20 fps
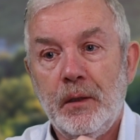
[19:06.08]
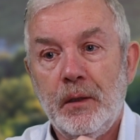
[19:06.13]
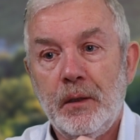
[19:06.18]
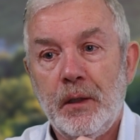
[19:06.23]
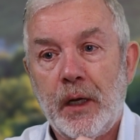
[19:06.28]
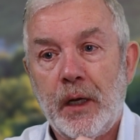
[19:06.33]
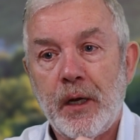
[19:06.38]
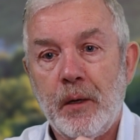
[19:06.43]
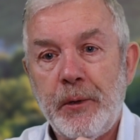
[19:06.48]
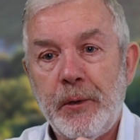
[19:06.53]

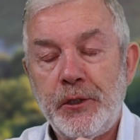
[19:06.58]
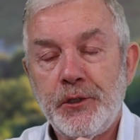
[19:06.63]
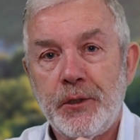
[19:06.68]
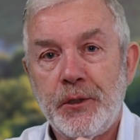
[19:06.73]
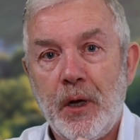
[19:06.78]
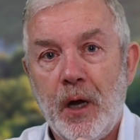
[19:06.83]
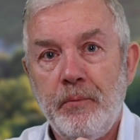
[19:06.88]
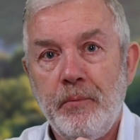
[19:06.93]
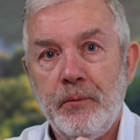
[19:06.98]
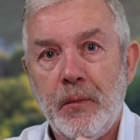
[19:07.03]
Like I
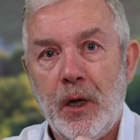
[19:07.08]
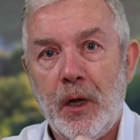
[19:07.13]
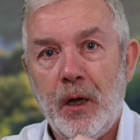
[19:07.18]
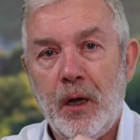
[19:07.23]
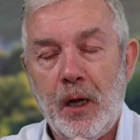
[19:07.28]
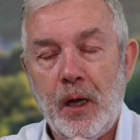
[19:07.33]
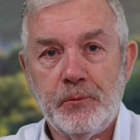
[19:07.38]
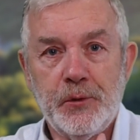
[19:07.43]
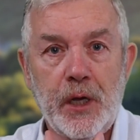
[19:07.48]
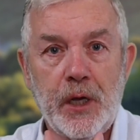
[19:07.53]
mentioned, I'm
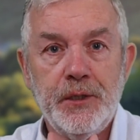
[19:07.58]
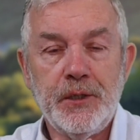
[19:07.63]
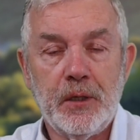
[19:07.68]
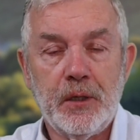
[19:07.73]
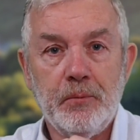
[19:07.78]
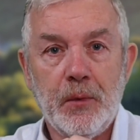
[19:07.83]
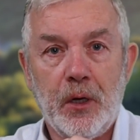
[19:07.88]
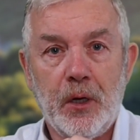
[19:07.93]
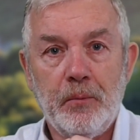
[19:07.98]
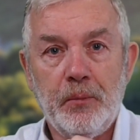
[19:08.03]

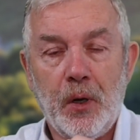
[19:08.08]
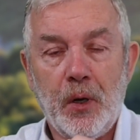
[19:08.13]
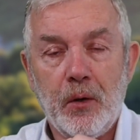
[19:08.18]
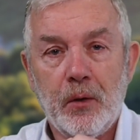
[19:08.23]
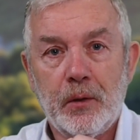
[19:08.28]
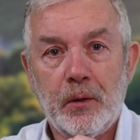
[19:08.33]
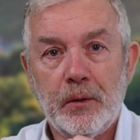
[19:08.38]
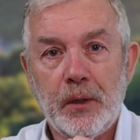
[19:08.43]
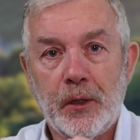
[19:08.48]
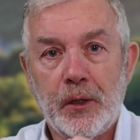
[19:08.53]
updating my
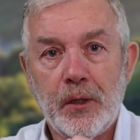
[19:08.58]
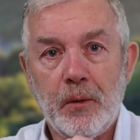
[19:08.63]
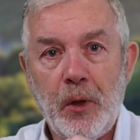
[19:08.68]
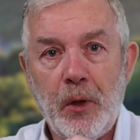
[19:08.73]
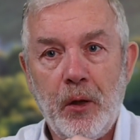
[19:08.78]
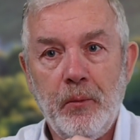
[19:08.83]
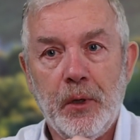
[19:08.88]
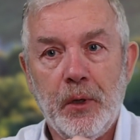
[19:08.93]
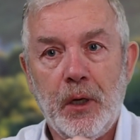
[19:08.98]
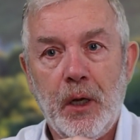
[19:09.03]
blog at the
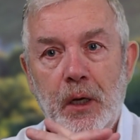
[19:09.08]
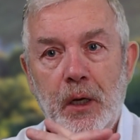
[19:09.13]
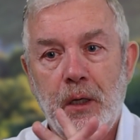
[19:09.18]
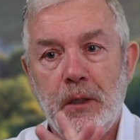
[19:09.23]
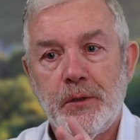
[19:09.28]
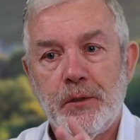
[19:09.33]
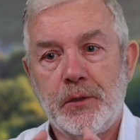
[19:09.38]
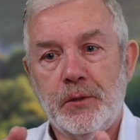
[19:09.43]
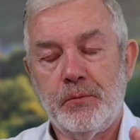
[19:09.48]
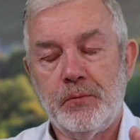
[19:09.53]
moment, and
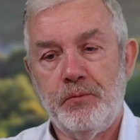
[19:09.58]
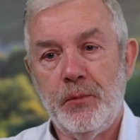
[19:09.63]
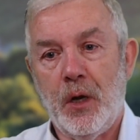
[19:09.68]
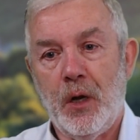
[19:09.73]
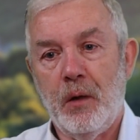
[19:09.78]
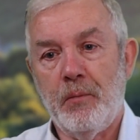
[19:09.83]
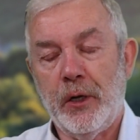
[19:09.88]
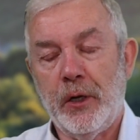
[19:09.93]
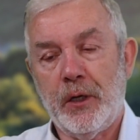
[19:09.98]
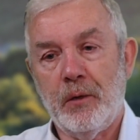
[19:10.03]
it's, you
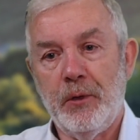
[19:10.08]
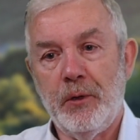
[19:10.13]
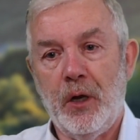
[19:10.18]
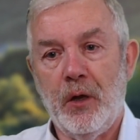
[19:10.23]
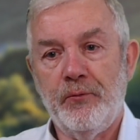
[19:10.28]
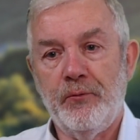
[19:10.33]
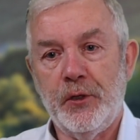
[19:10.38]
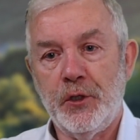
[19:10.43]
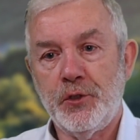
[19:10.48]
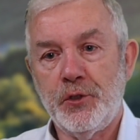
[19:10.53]
know, my
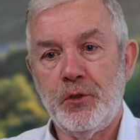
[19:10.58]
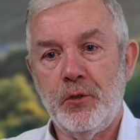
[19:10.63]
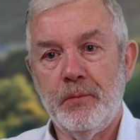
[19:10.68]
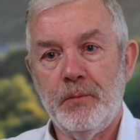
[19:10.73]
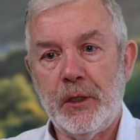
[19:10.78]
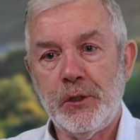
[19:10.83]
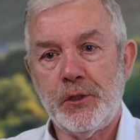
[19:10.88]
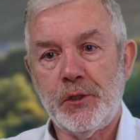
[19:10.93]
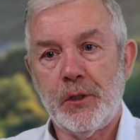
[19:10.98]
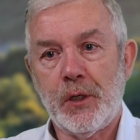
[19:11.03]
Camino finished 2
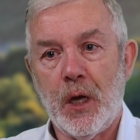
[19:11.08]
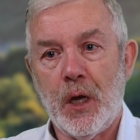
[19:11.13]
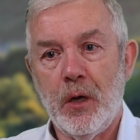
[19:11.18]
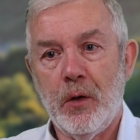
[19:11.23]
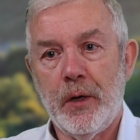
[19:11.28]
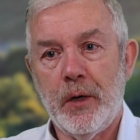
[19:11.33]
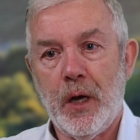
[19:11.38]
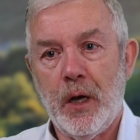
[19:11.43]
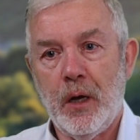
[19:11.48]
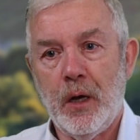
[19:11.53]
months
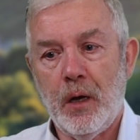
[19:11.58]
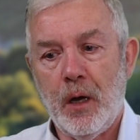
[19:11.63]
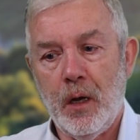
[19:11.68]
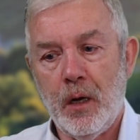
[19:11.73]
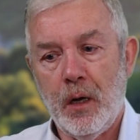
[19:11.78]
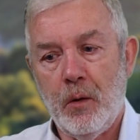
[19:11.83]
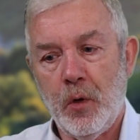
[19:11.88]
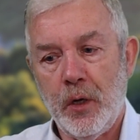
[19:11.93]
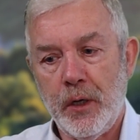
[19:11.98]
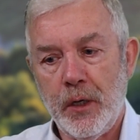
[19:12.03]
ago,
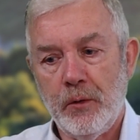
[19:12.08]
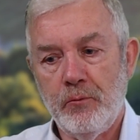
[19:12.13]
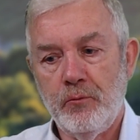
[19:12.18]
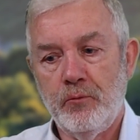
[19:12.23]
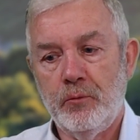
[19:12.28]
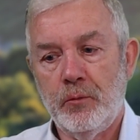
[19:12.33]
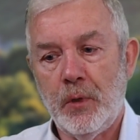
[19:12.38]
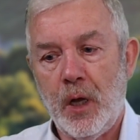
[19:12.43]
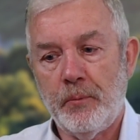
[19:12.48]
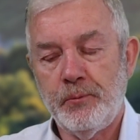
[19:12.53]
and I want to
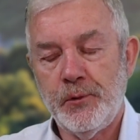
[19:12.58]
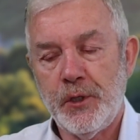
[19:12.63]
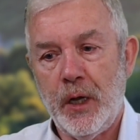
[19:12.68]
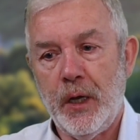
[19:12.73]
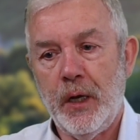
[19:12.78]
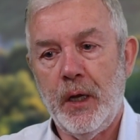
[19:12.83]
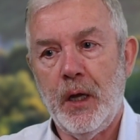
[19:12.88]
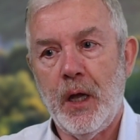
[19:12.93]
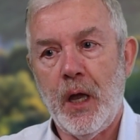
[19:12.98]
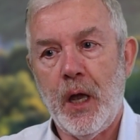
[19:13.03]

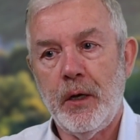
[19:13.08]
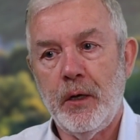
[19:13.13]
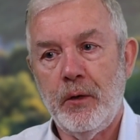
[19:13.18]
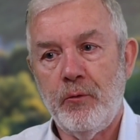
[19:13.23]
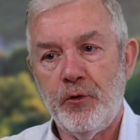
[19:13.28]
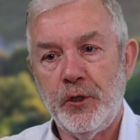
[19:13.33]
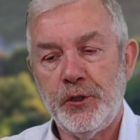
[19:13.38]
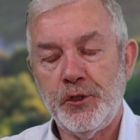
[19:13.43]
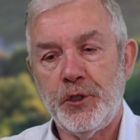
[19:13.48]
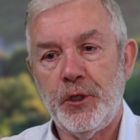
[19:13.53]
update it and
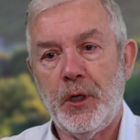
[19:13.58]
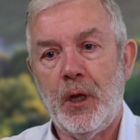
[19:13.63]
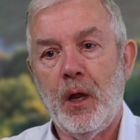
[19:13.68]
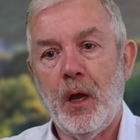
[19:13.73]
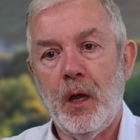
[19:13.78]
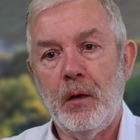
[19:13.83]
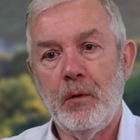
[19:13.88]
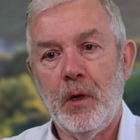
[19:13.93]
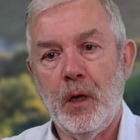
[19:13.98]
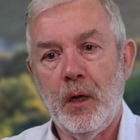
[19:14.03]
enrich it
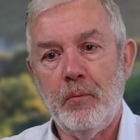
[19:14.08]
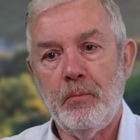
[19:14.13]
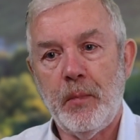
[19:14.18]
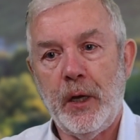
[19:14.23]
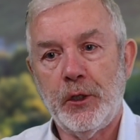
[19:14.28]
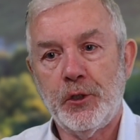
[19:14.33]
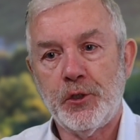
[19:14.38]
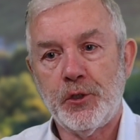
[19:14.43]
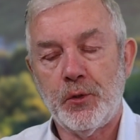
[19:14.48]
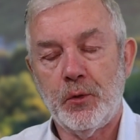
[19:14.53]
and
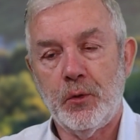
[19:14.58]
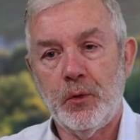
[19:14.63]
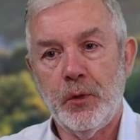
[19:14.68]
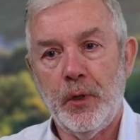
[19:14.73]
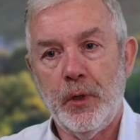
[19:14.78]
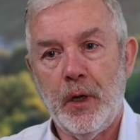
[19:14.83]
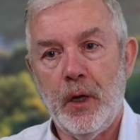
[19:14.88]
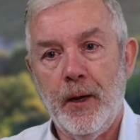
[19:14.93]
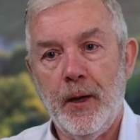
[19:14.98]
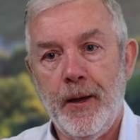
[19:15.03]
make sure
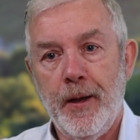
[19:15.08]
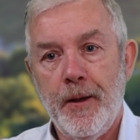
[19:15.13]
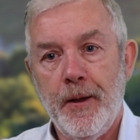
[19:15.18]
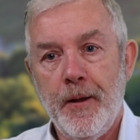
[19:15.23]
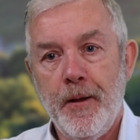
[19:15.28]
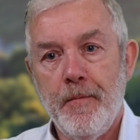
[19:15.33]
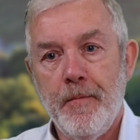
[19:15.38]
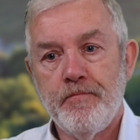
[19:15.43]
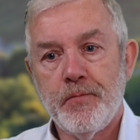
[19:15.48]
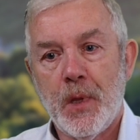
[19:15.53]
that
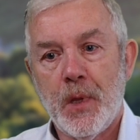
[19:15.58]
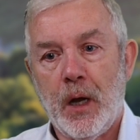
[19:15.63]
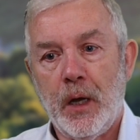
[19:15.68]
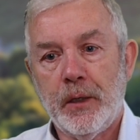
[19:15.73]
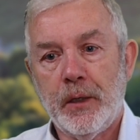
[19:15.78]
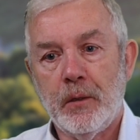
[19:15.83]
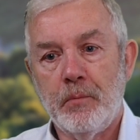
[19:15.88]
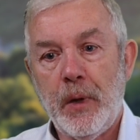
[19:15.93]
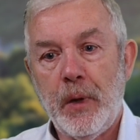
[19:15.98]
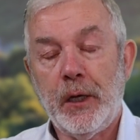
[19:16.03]
I
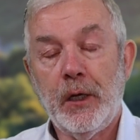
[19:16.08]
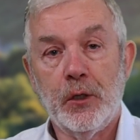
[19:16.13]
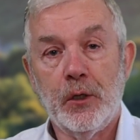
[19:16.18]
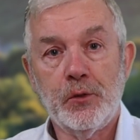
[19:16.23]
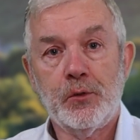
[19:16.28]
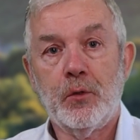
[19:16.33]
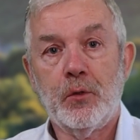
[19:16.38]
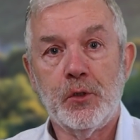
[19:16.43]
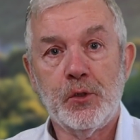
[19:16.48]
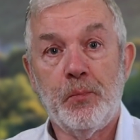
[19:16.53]
can make it
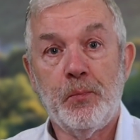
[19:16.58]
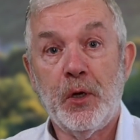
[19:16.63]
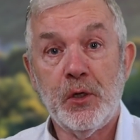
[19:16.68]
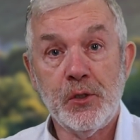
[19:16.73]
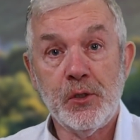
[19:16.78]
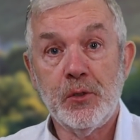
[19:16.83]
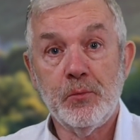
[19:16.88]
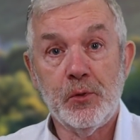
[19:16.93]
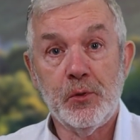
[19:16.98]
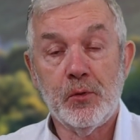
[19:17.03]
as good as
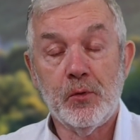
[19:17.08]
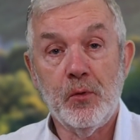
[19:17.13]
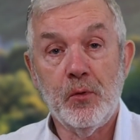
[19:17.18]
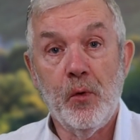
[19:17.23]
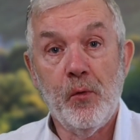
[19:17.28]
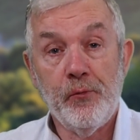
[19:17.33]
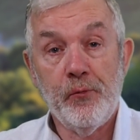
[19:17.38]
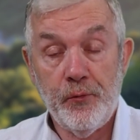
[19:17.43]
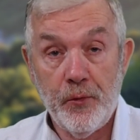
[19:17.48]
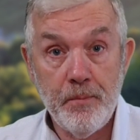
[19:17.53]
possible
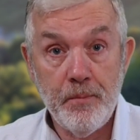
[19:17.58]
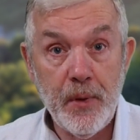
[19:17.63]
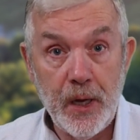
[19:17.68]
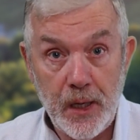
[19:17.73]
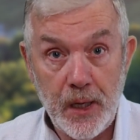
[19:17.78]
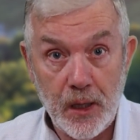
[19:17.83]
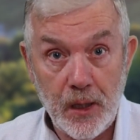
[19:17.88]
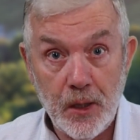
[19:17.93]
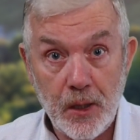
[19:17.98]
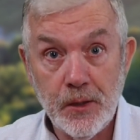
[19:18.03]
for
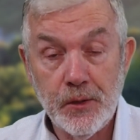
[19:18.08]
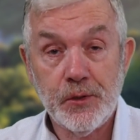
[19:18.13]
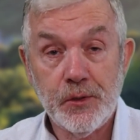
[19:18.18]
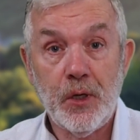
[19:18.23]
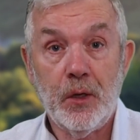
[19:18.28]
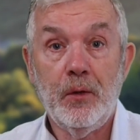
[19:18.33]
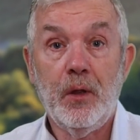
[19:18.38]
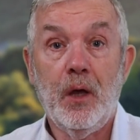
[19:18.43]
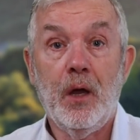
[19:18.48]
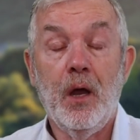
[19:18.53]
me,
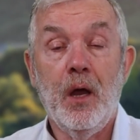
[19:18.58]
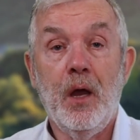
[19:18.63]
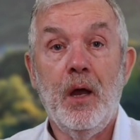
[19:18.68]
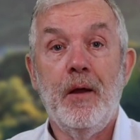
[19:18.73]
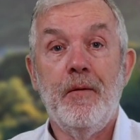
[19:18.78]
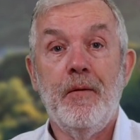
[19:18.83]
so that